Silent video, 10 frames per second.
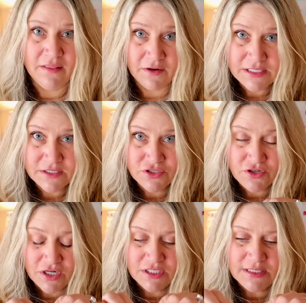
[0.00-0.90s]
There is
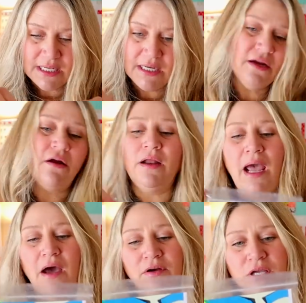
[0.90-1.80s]
instructions in here on
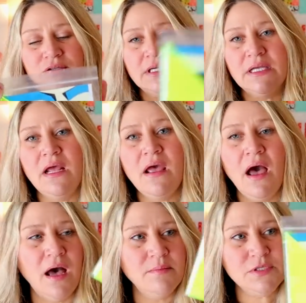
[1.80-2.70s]
how to use it.
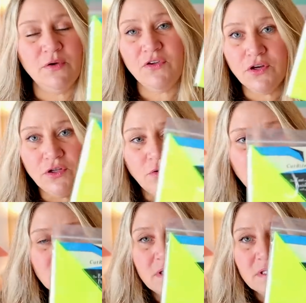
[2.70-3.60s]
Um, so if you're a new
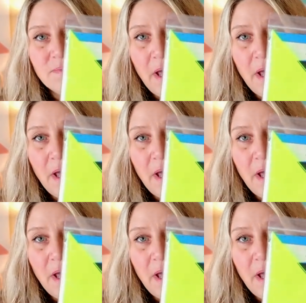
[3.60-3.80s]
quilter, this